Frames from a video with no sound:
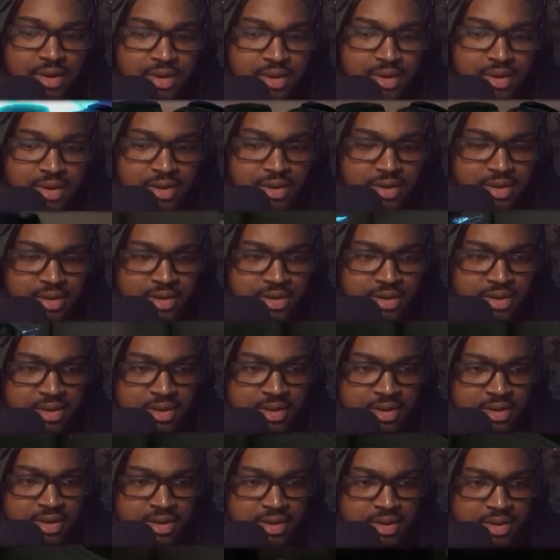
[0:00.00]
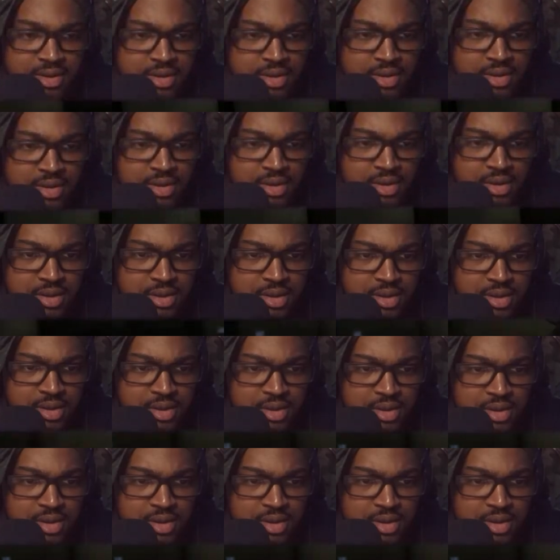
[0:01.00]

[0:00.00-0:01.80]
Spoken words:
(silence)